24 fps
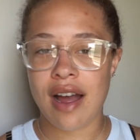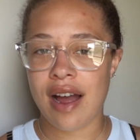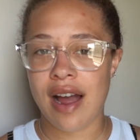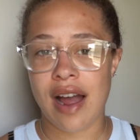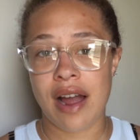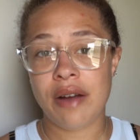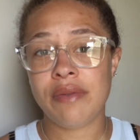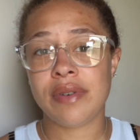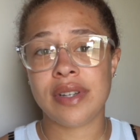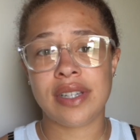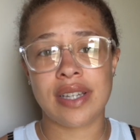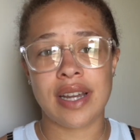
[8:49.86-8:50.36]

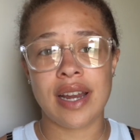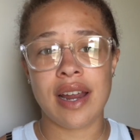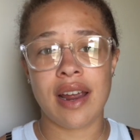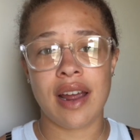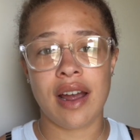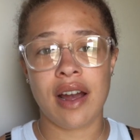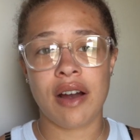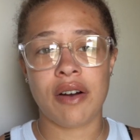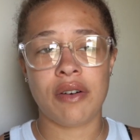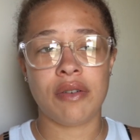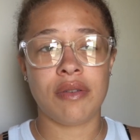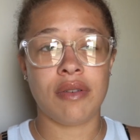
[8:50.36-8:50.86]
I would say,
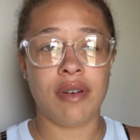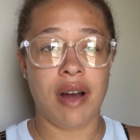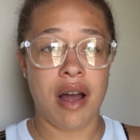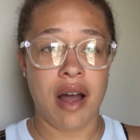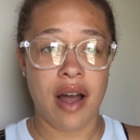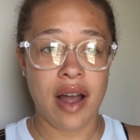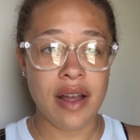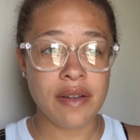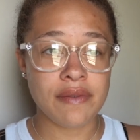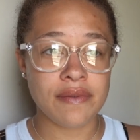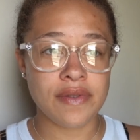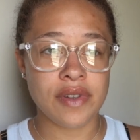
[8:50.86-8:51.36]
how
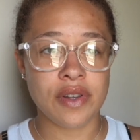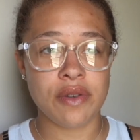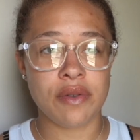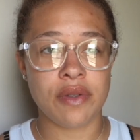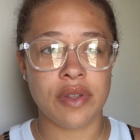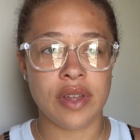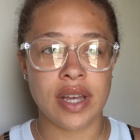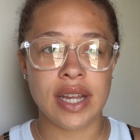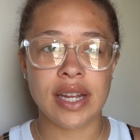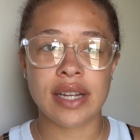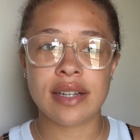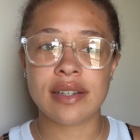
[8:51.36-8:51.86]
I view
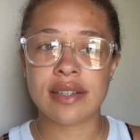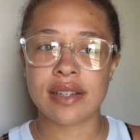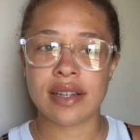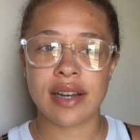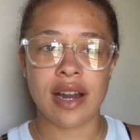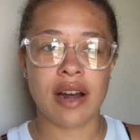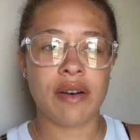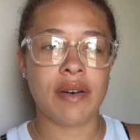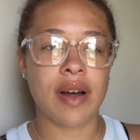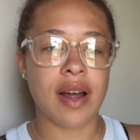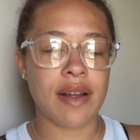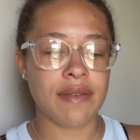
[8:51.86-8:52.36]
things and
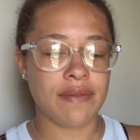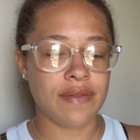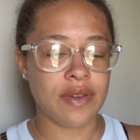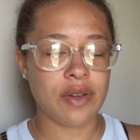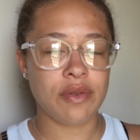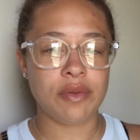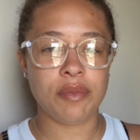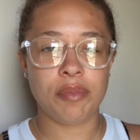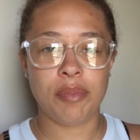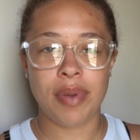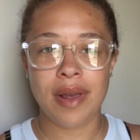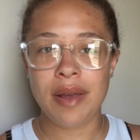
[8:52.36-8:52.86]
how I
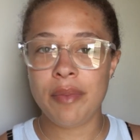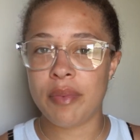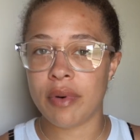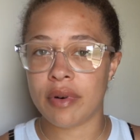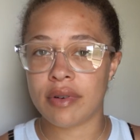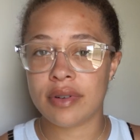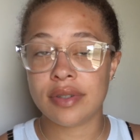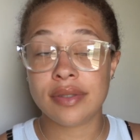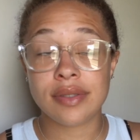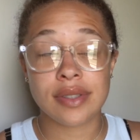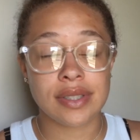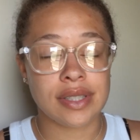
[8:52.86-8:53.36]
view
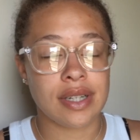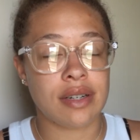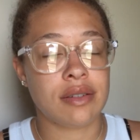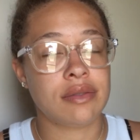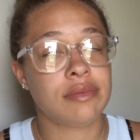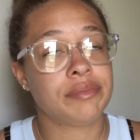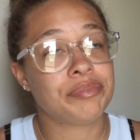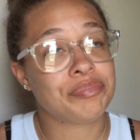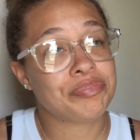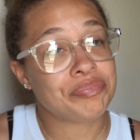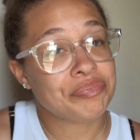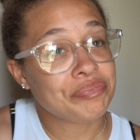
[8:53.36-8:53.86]
people. So
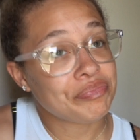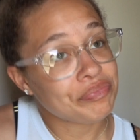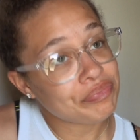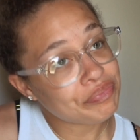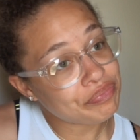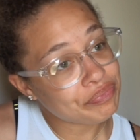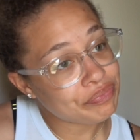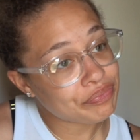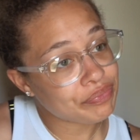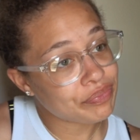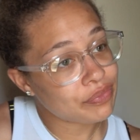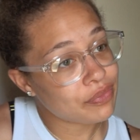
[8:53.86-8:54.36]

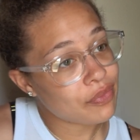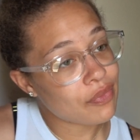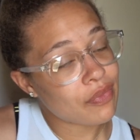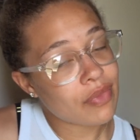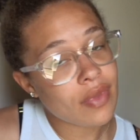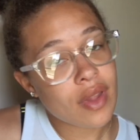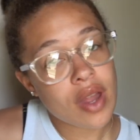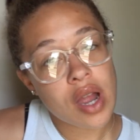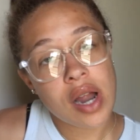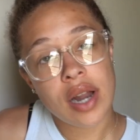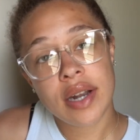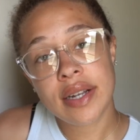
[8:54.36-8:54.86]

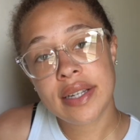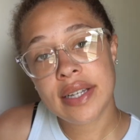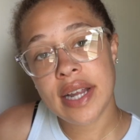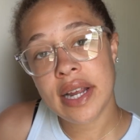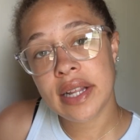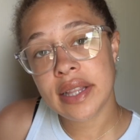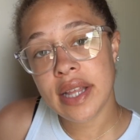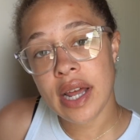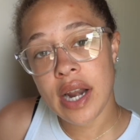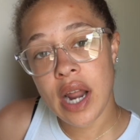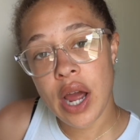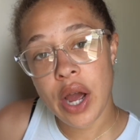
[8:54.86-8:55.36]

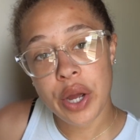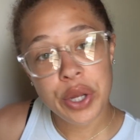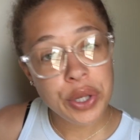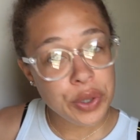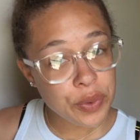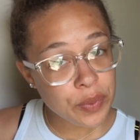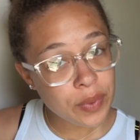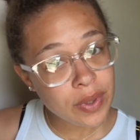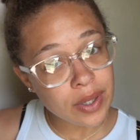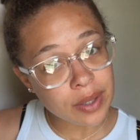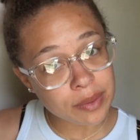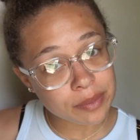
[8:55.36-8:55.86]
take that how you
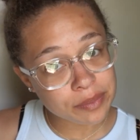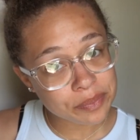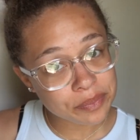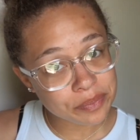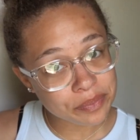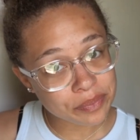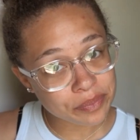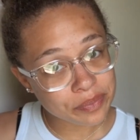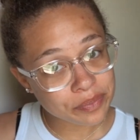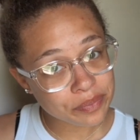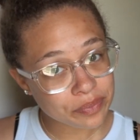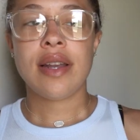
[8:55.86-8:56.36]
will.
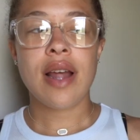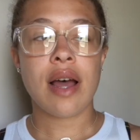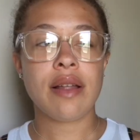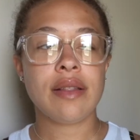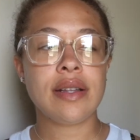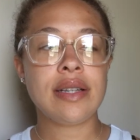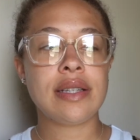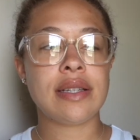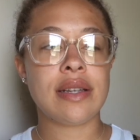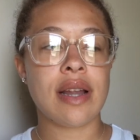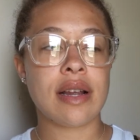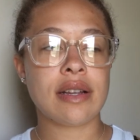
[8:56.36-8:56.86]
Now,
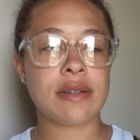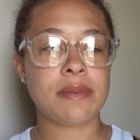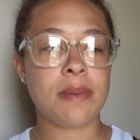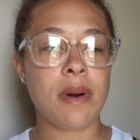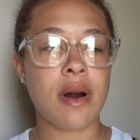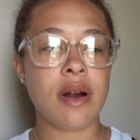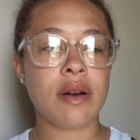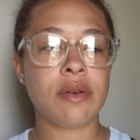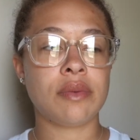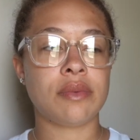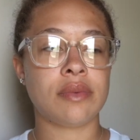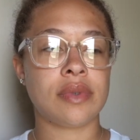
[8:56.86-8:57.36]
this next
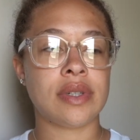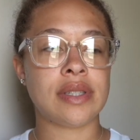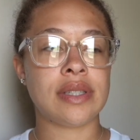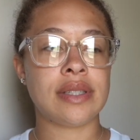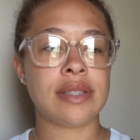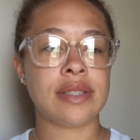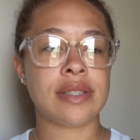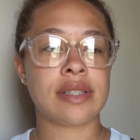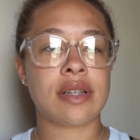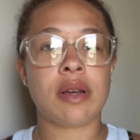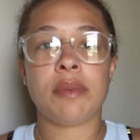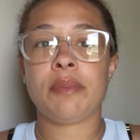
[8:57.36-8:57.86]
part
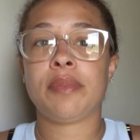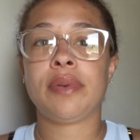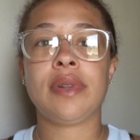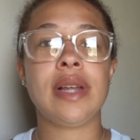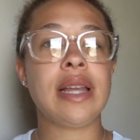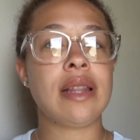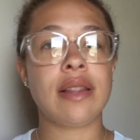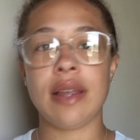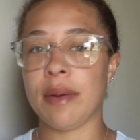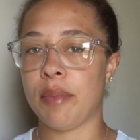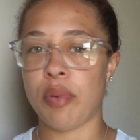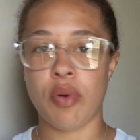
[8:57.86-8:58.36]
was
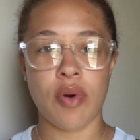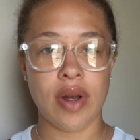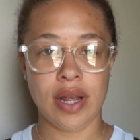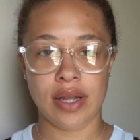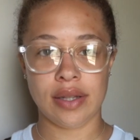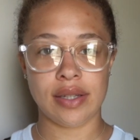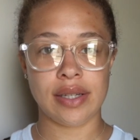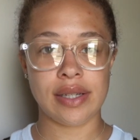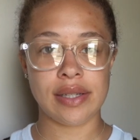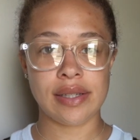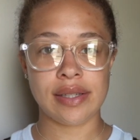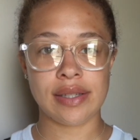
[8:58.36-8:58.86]
completely
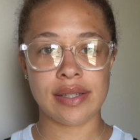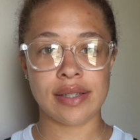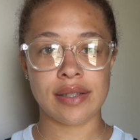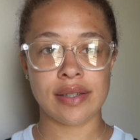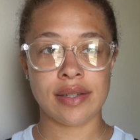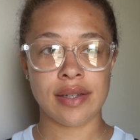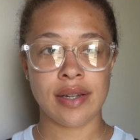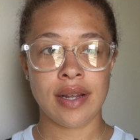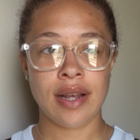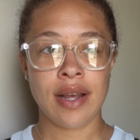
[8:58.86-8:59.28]
pointless.